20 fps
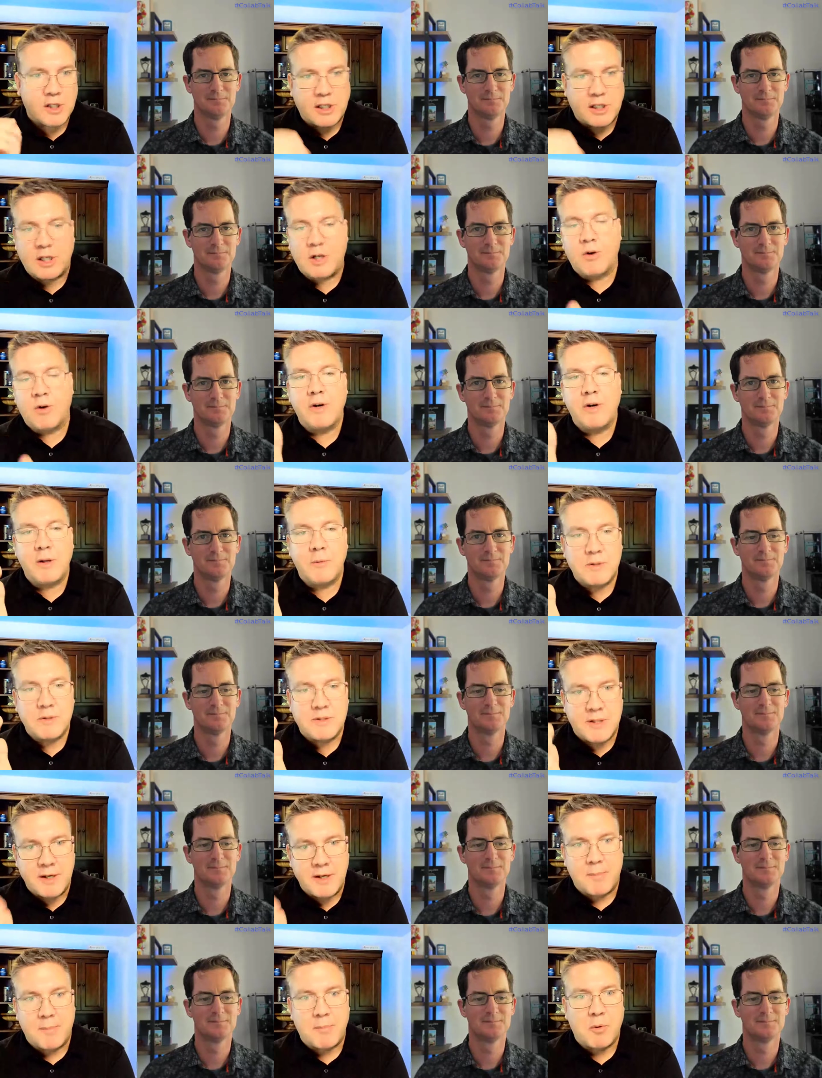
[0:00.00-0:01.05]
Speaker 1: security was
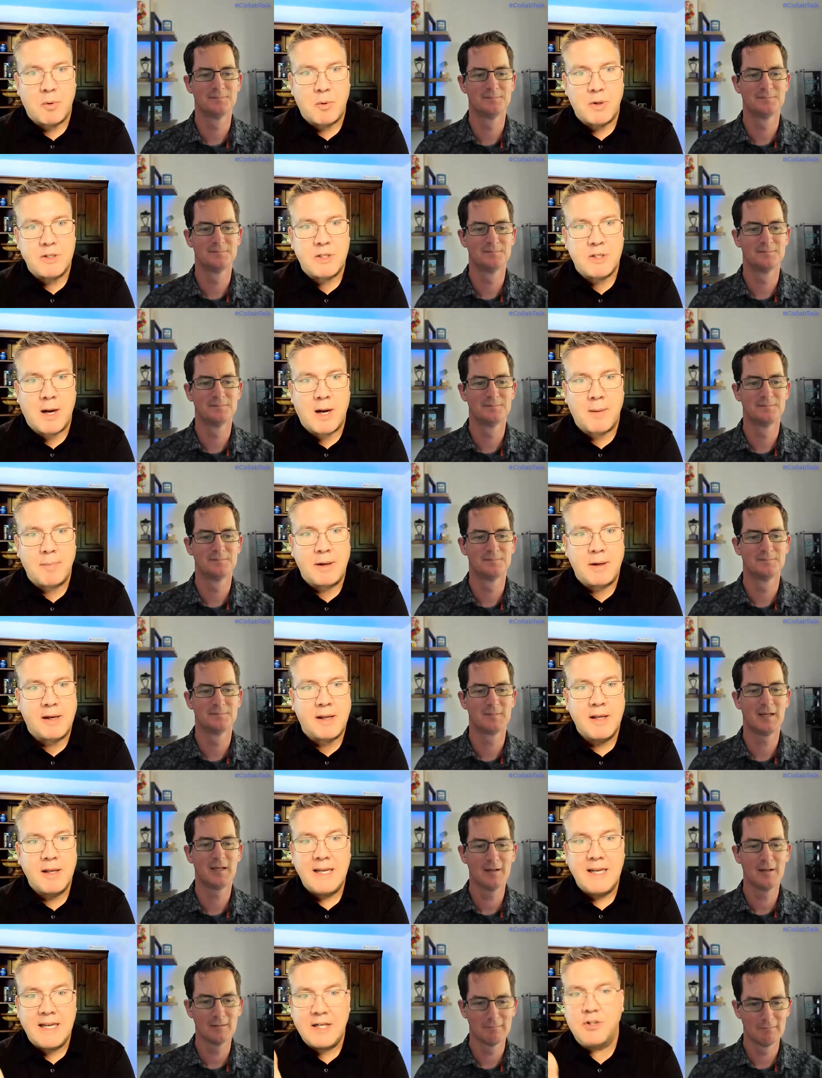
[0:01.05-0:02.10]
the number one topic
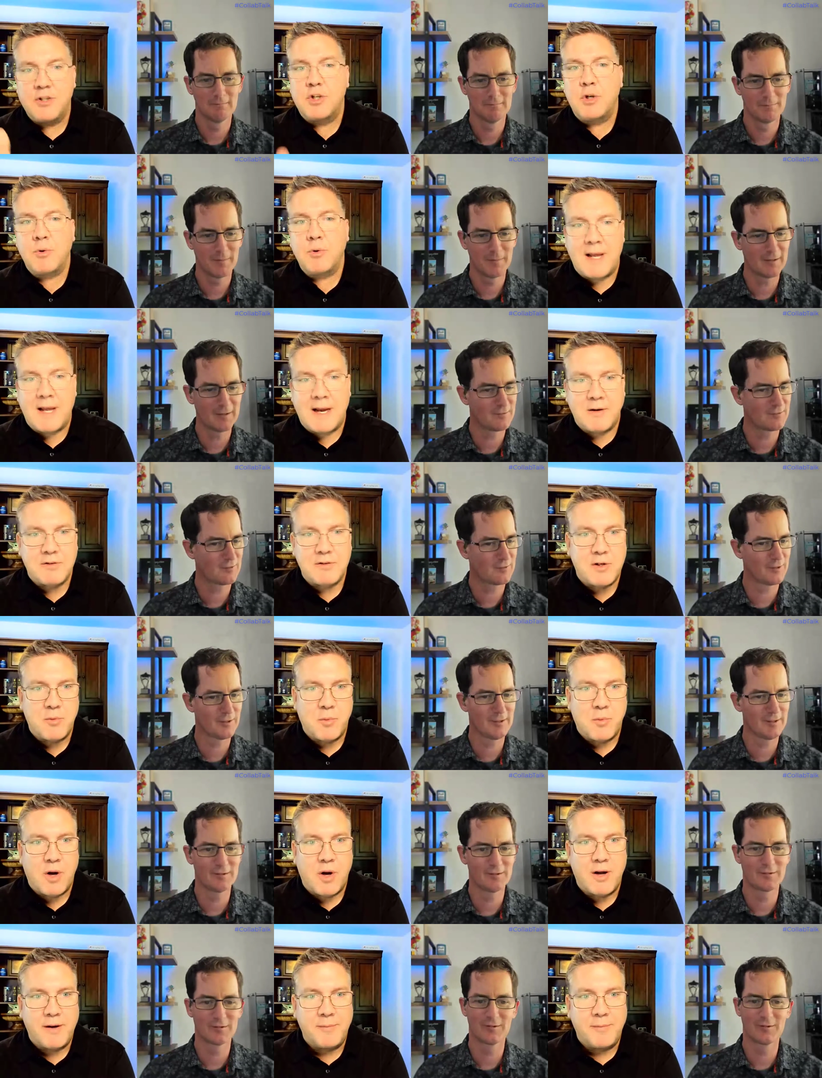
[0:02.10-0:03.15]
yeah, in
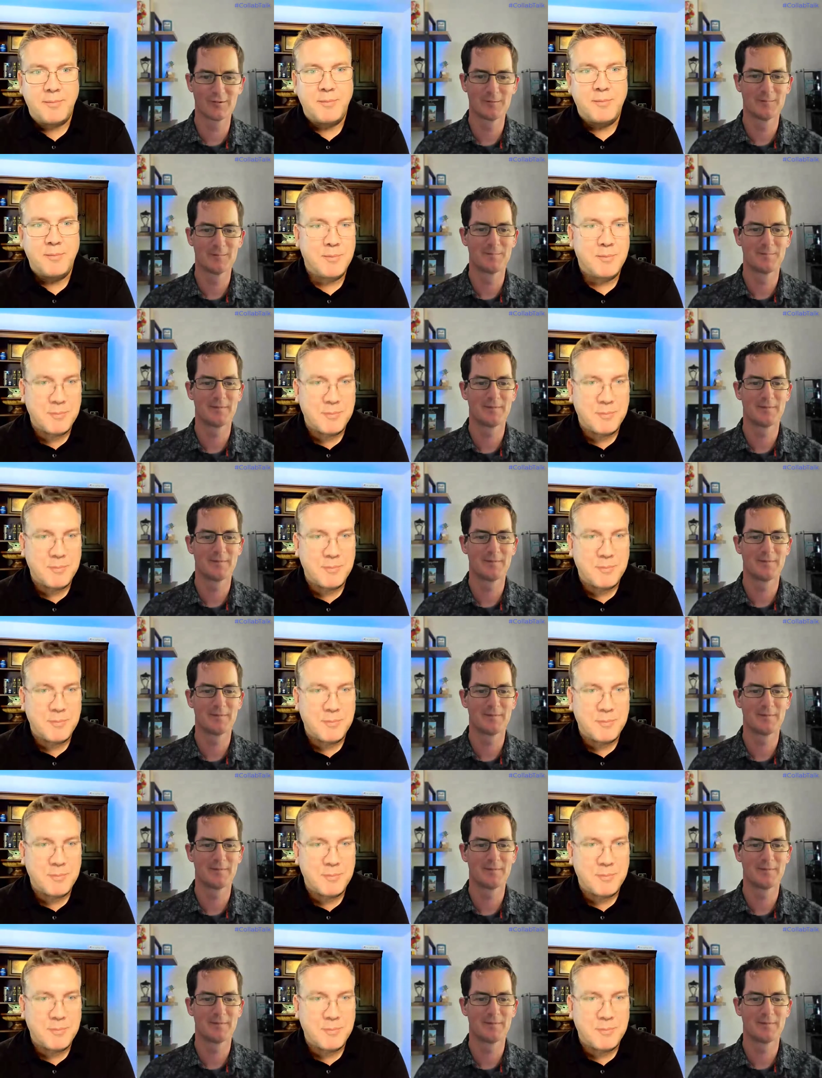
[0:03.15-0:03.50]
2001.